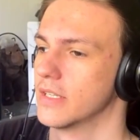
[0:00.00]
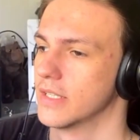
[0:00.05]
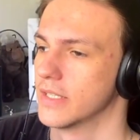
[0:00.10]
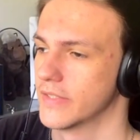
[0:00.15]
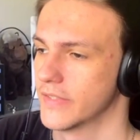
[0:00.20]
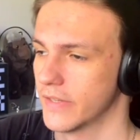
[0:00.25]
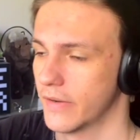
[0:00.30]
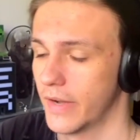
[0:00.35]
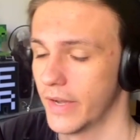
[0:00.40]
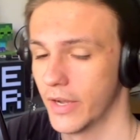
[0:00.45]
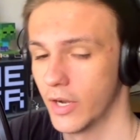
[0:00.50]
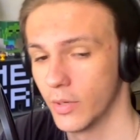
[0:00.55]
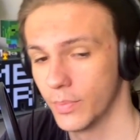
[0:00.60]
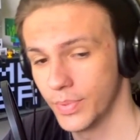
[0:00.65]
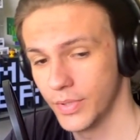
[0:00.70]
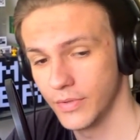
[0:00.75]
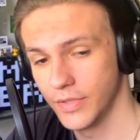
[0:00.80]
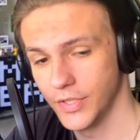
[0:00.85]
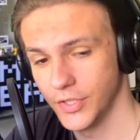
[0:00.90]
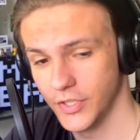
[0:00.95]
So I
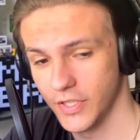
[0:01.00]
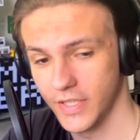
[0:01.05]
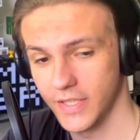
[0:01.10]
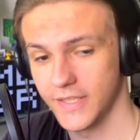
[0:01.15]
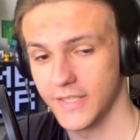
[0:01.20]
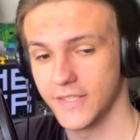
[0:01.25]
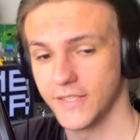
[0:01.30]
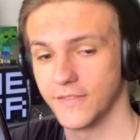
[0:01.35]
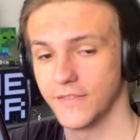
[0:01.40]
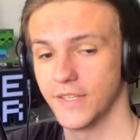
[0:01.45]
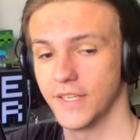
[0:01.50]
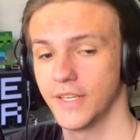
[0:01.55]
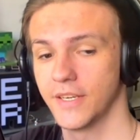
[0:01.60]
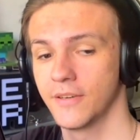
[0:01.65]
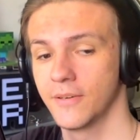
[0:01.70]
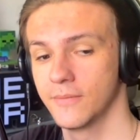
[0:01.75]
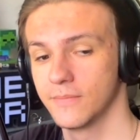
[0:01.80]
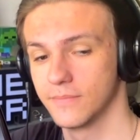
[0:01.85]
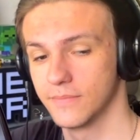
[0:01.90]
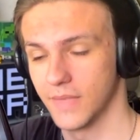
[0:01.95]
hope you enjoyed this
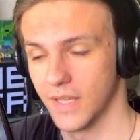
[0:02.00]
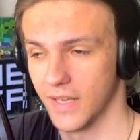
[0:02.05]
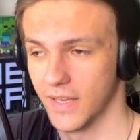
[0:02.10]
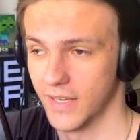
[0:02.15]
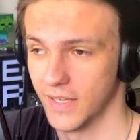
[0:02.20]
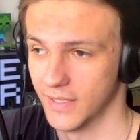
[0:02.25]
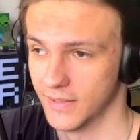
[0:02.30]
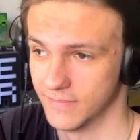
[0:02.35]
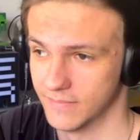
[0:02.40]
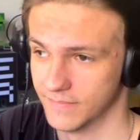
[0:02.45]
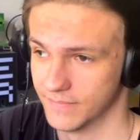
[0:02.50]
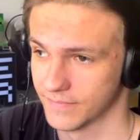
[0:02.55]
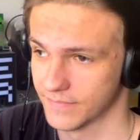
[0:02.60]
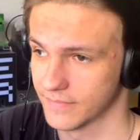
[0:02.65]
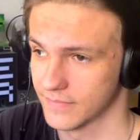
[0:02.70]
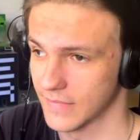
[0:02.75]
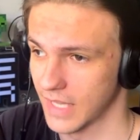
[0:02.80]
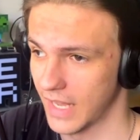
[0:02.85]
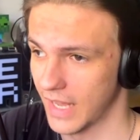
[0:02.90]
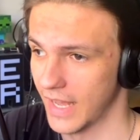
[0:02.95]
video,
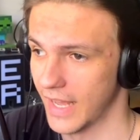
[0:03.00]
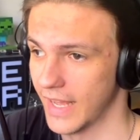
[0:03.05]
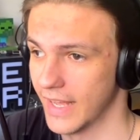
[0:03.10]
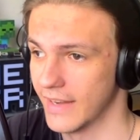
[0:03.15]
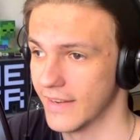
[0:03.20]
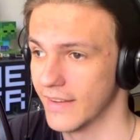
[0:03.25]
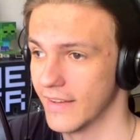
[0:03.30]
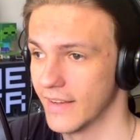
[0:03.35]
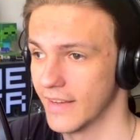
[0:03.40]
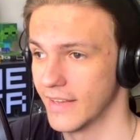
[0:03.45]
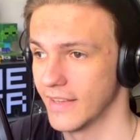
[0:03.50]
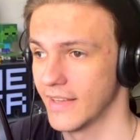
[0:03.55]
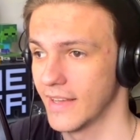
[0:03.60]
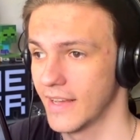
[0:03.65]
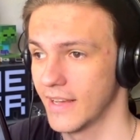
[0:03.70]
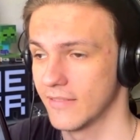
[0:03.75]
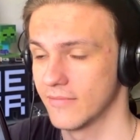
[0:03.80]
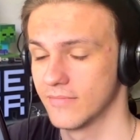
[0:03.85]
and yeah,